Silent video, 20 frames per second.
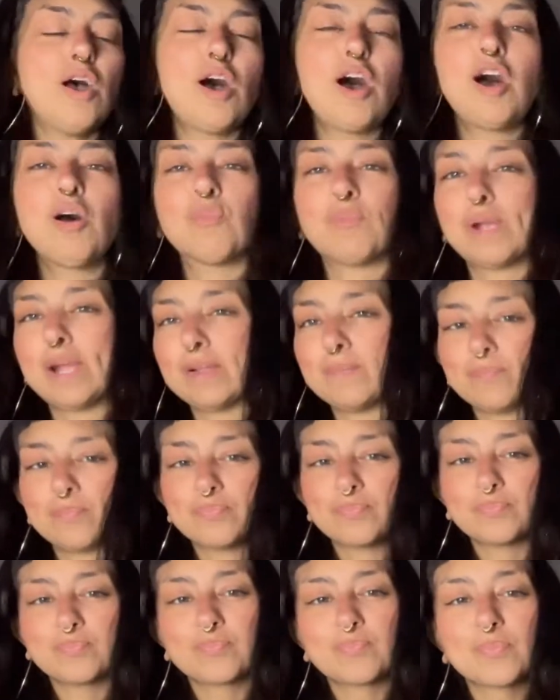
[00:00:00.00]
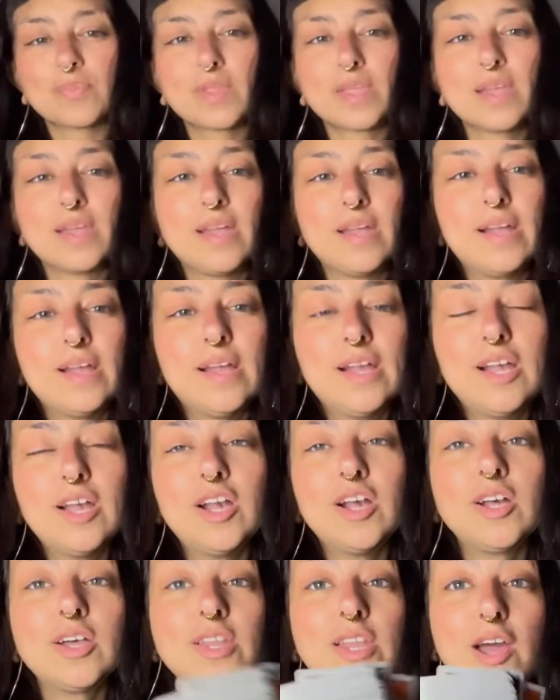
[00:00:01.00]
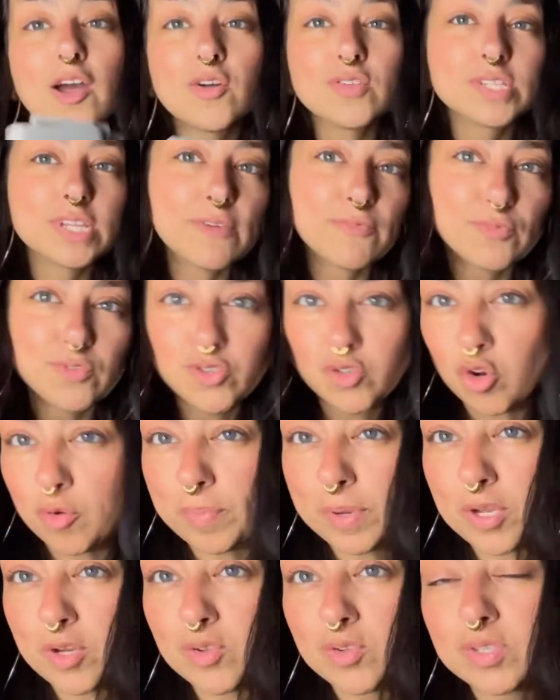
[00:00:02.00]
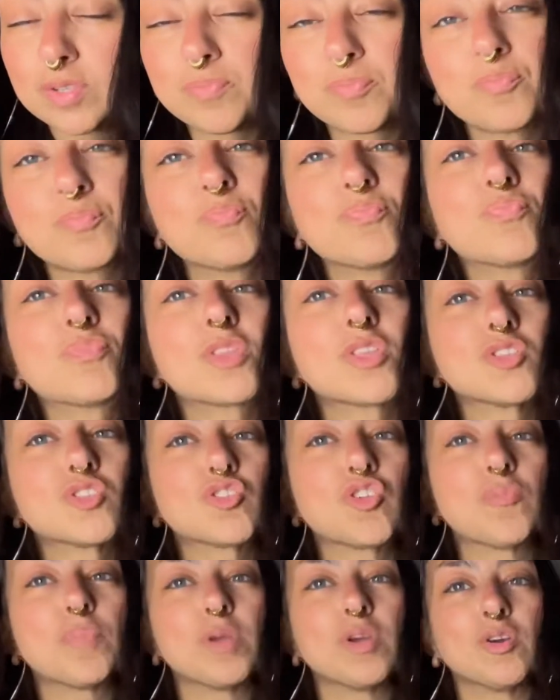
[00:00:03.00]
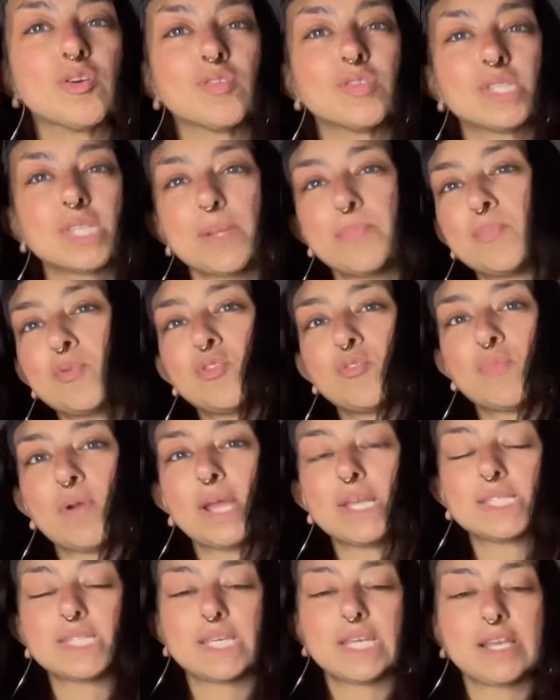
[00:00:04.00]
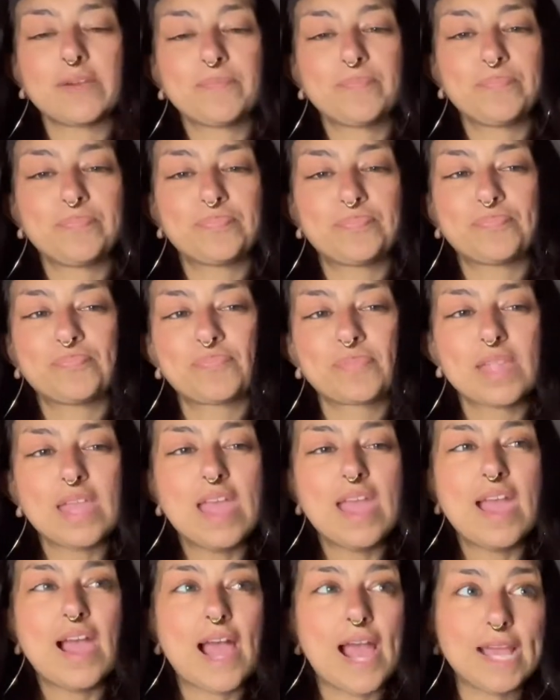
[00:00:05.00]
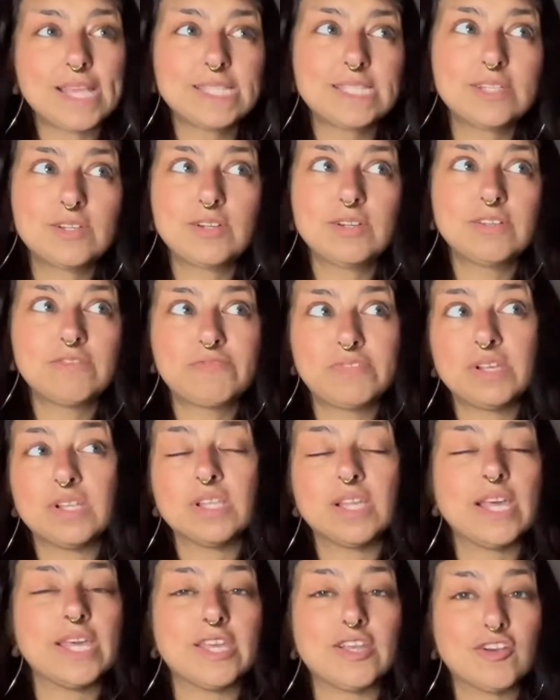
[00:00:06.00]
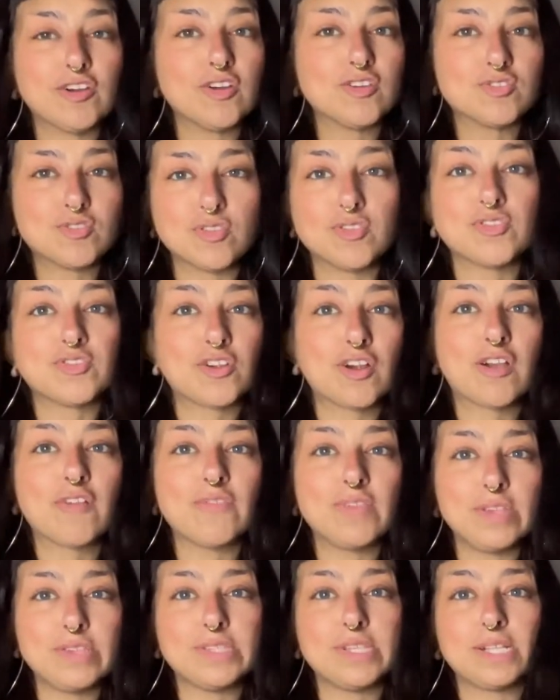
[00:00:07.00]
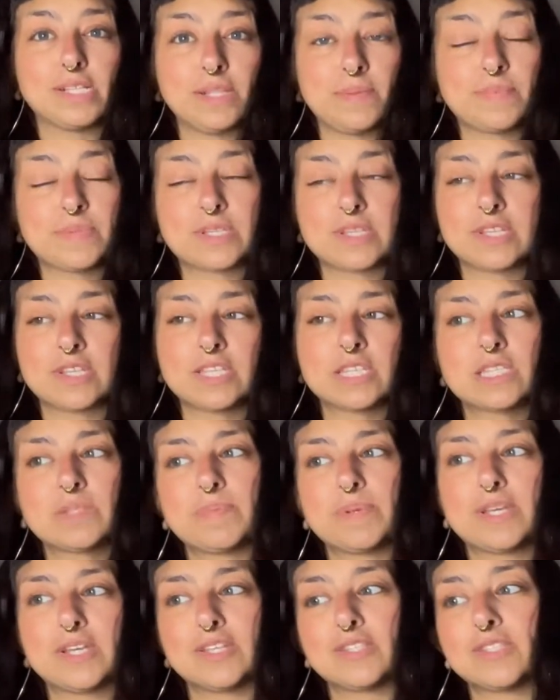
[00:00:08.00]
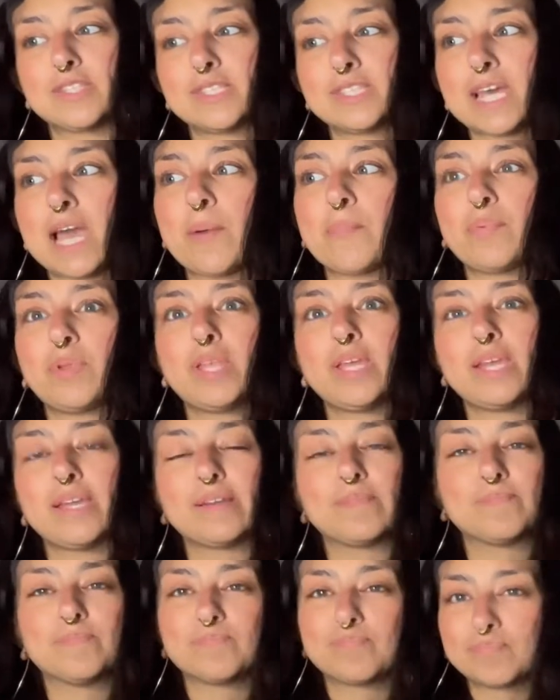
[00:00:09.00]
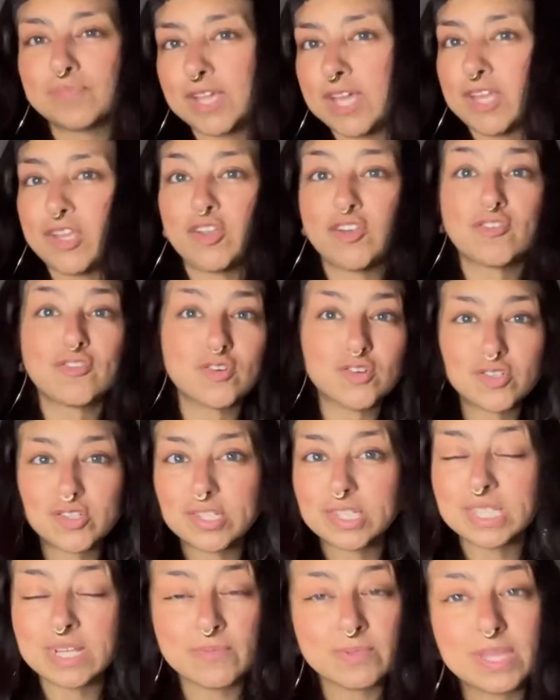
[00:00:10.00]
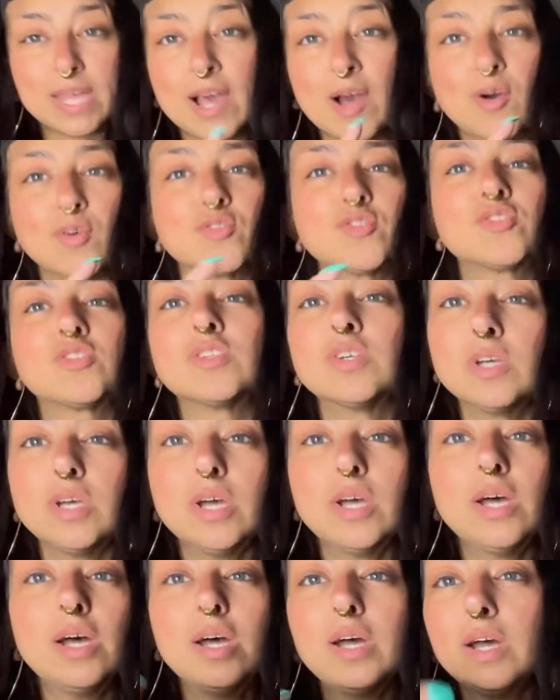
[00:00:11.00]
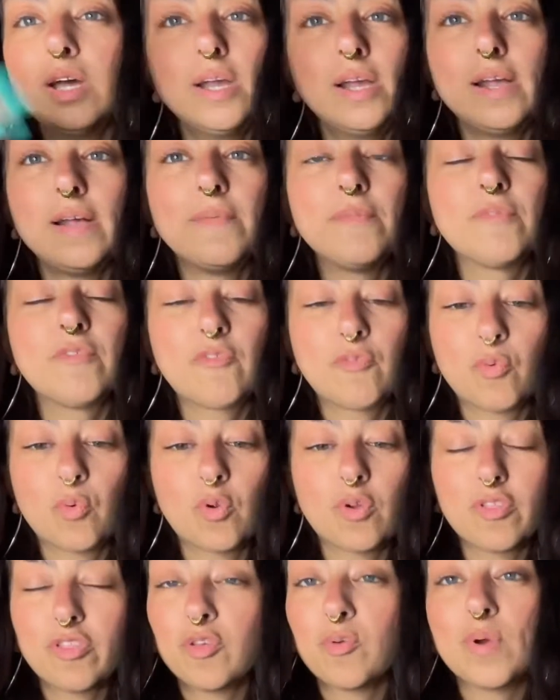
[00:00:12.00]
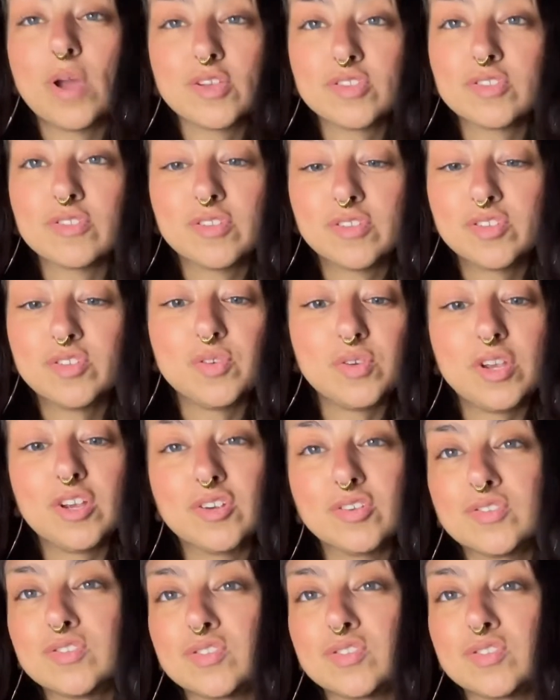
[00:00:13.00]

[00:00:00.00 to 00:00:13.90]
All right. Now it's time for Scorpios. Scorpio, sun, moon, rising. I still feel like you're also the star of these eclipses because it's happening in your 1st and 7th house for the rest of the 2 years.